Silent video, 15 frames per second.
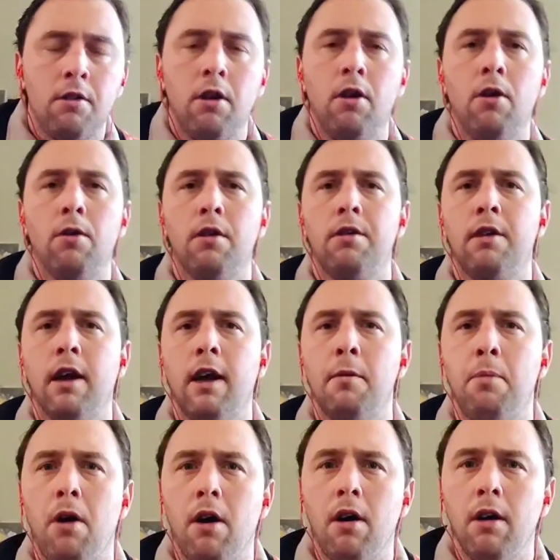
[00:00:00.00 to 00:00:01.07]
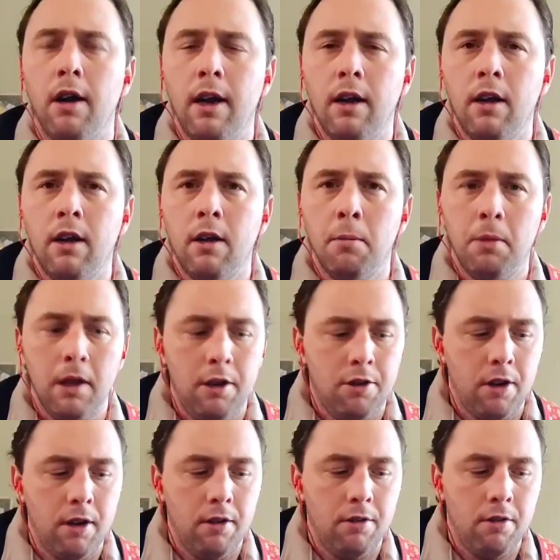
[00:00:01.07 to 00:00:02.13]
So the second part in
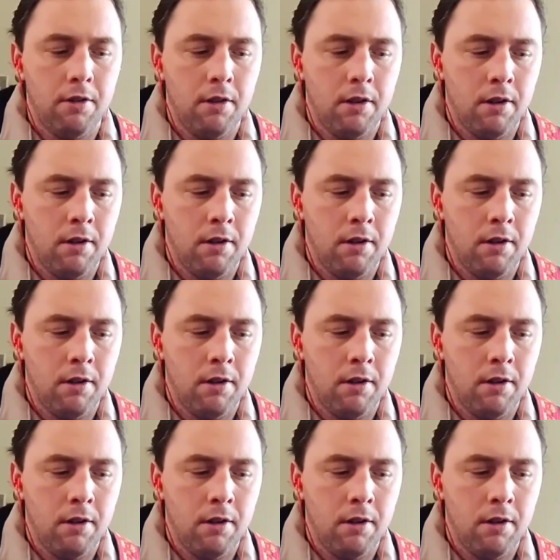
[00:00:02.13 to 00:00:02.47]
completion is.